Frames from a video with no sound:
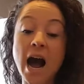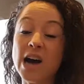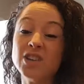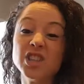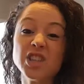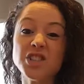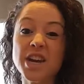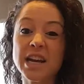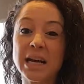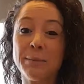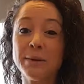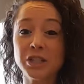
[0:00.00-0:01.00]
I'll just shake
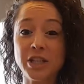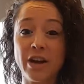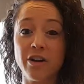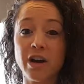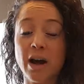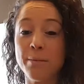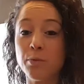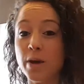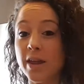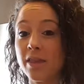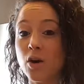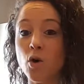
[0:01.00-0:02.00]
it up in a shaker cup
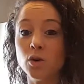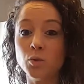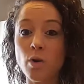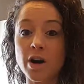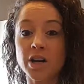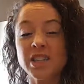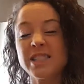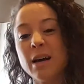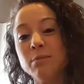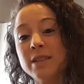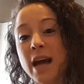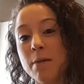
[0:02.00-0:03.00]
with cold water,
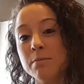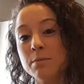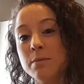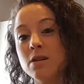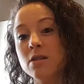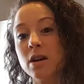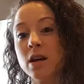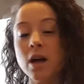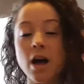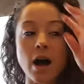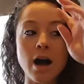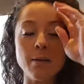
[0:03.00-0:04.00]
sometimes milk,
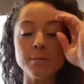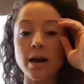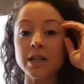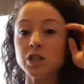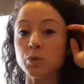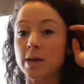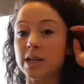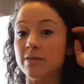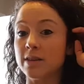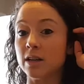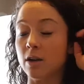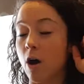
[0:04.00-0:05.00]
um, unsweetened
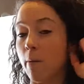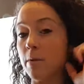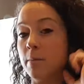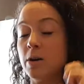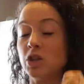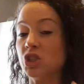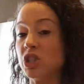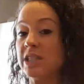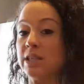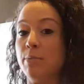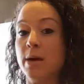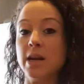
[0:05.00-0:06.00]
vanilla almond milk, just
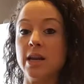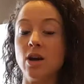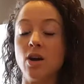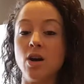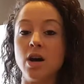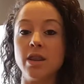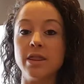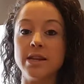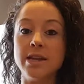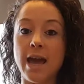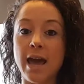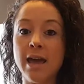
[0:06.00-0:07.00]
depending on the
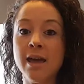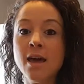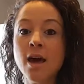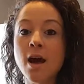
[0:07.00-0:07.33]
day.